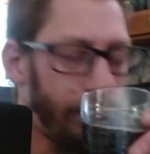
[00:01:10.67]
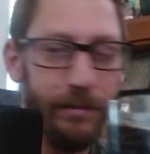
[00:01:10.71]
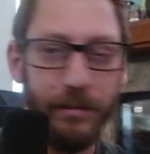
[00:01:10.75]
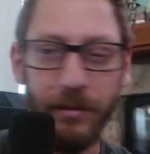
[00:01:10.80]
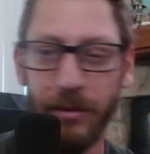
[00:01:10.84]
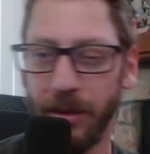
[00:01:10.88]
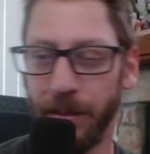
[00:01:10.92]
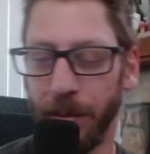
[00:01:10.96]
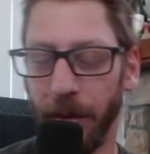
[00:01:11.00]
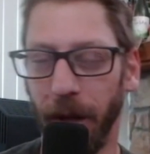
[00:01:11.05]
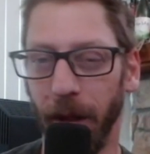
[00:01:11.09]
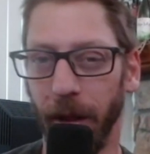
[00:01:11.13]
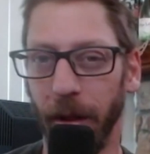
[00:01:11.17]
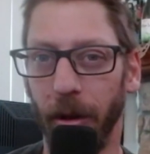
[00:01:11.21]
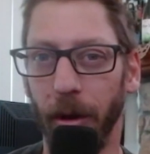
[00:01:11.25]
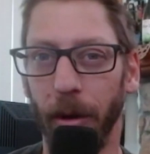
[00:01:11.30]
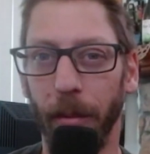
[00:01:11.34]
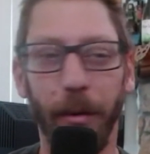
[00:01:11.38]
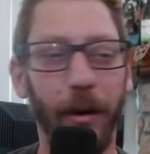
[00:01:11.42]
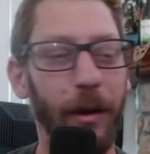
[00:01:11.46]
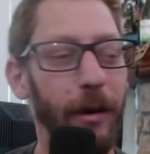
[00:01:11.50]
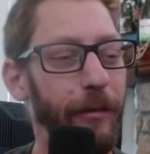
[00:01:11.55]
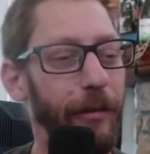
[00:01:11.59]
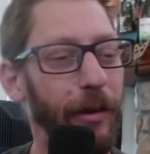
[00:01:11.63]
Smell a little
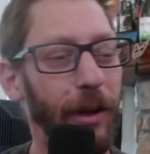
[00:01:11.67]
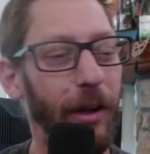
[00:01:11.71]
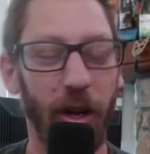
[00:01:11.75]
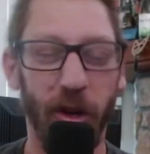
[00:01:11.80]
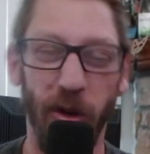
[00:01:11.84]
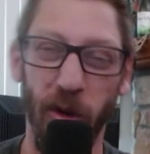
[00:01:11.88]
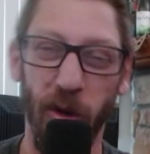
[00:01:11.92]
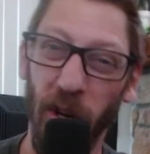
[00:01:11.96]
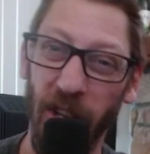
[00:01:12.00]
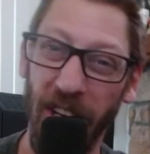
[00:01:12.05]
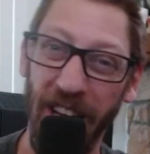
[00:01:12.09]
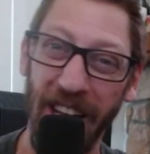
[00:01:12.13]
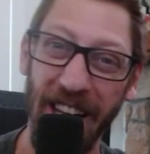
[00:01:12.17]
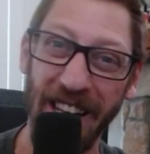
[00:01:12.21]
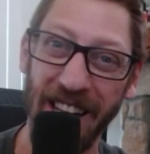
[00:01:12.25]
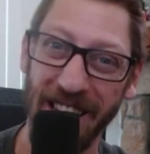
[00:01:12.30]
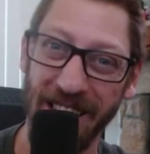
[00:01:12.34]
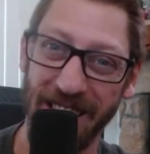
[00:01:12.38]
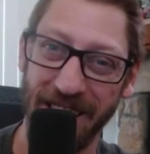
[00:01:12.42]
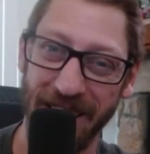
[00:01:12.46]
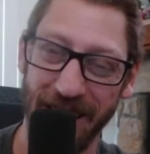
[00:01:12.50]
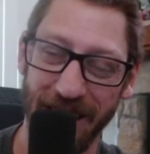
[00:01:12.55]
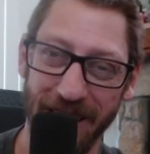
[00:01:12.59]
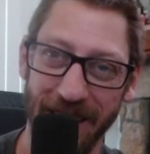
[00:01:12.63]
bit of a
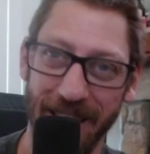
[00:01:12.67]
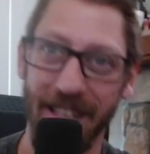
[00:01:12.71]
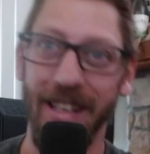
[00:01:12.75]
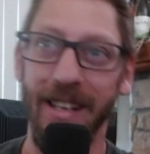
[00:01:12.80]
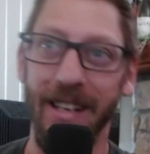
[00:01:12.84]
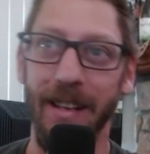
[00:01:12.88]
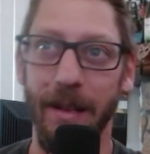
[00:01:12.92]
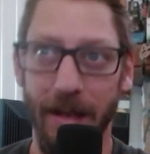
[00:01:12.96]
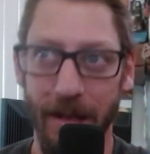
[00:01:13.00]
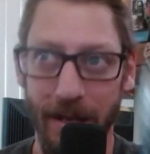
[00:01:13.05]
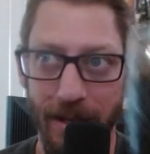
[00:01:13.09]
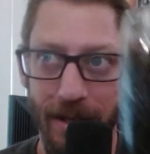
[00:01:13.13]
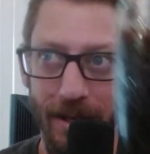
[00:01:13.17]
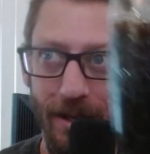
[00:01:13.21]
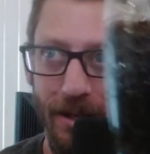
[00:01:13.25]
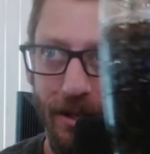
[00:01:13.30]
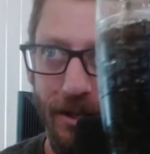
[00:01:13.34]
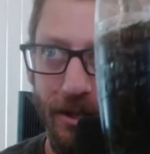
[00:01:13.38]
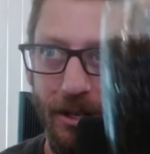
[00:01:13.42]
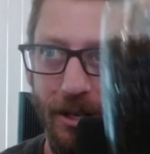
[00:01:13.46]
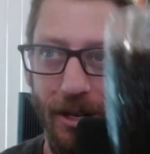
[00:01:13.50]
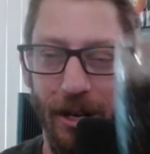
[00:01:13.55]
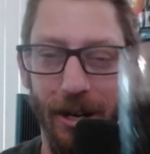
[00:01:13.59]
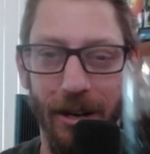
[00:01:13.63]
cookiness in it.
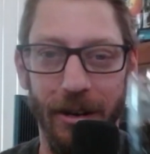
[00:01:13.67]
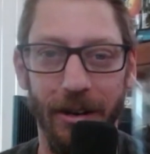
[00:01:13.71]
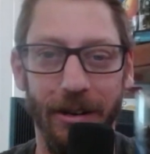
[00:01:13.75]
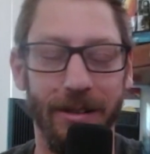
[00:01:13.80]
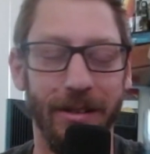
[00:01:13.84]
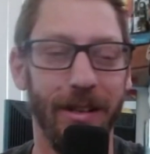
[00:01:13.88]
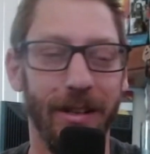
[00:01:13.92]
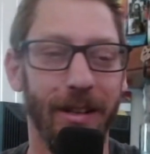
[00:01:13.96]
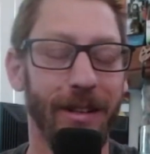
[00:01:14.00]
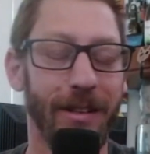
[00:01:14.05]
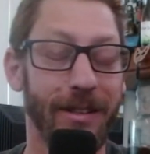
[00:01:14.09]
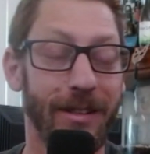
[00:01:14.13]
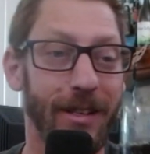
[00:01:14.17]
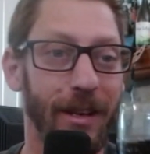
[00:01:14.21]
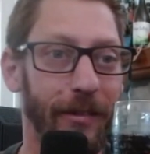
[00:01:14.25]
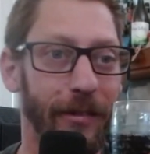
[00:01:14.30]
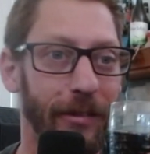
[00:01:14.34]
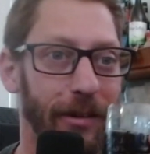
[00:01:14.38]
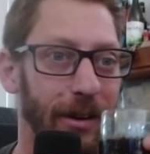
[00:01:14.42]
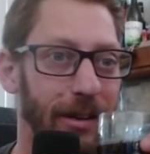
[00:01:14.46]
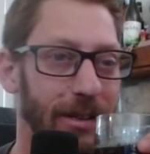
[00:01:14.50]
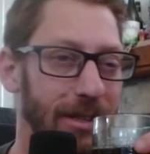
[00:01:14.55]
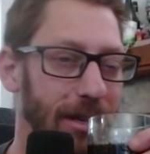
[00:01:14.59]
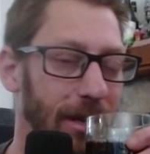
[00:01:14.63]
Cheers. Let's give
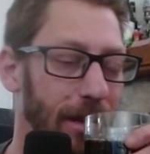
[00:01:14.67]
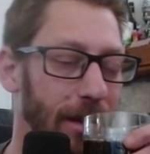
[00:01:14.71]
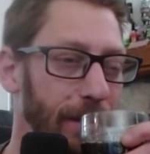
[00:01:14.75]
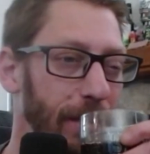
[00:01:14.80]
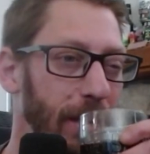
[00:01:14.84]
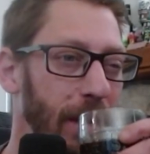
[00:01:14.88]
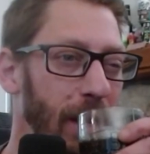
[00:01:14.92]
it a sip.